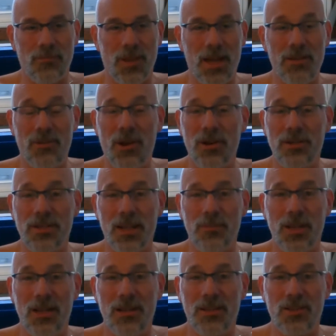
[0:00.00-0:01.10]
I have a hard time
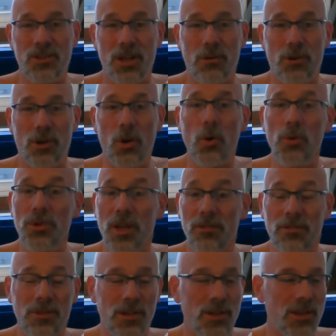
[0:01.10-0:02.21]
getting the shower cold
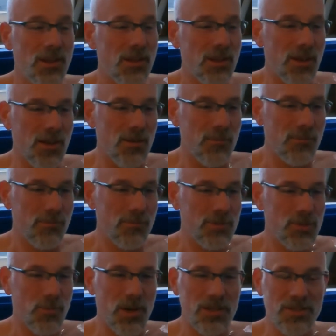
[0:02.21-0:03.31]
enough.
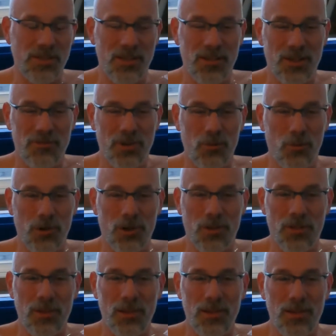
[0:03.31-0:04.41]
Surprisingly enough, at work,
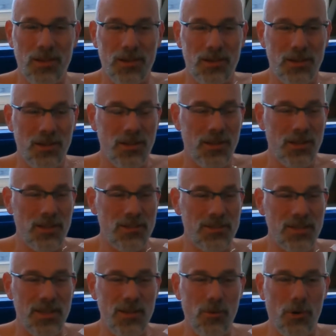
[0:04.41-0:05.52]
the
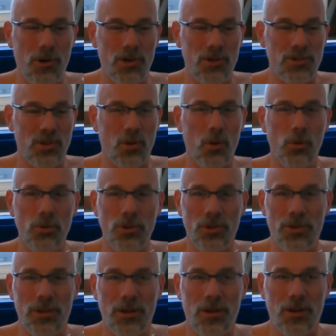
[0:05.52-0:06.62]
city water is colder
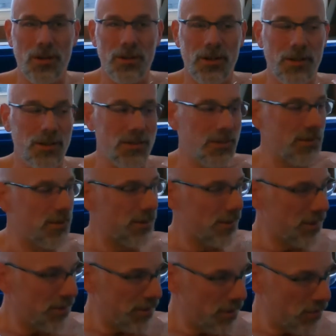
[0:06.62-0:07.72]
than our
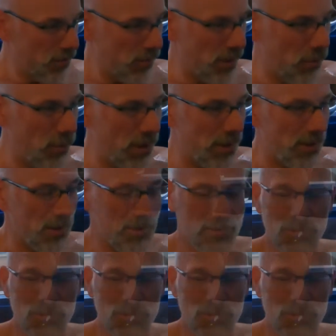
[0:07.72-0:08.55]
well water.